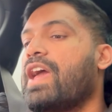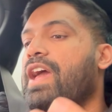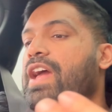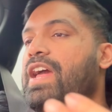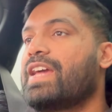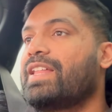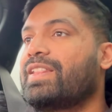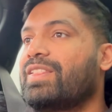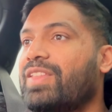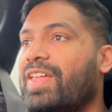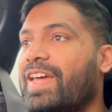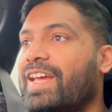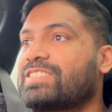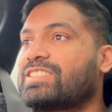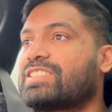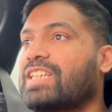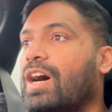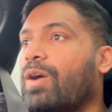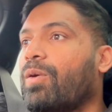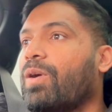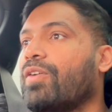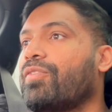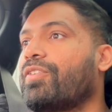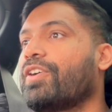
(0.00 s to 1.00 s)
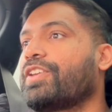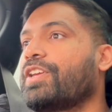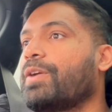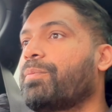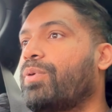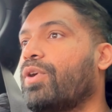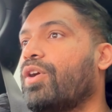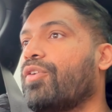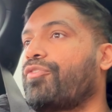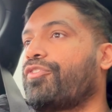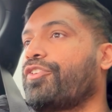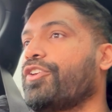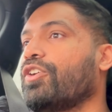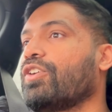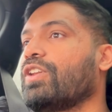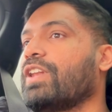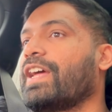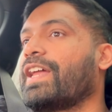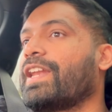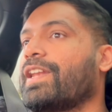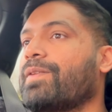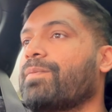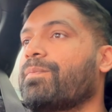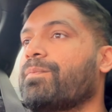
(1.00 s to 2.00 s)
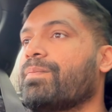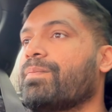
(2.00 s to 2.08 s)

In this, however, you put fuel in,